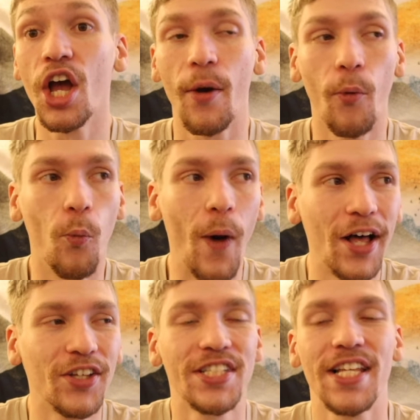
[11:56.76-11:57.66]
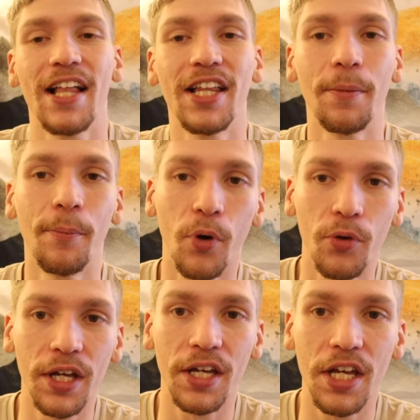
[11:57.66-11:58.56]
well-selling
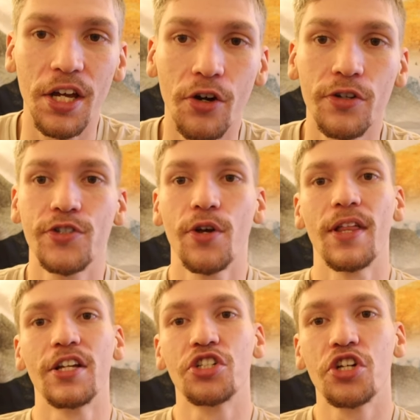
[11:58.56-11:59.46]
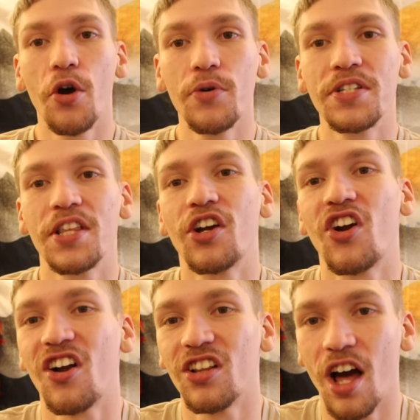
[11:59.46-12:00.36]
bullet here, so that shows that there
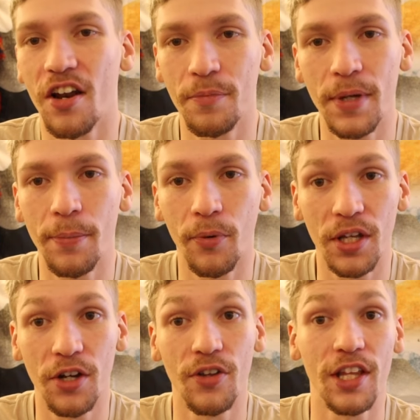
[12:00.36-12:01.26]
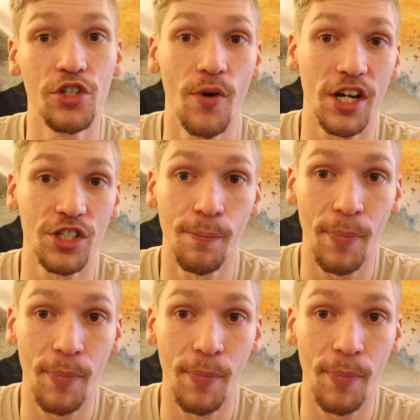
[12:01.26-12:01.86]
are a lot of people here that do actually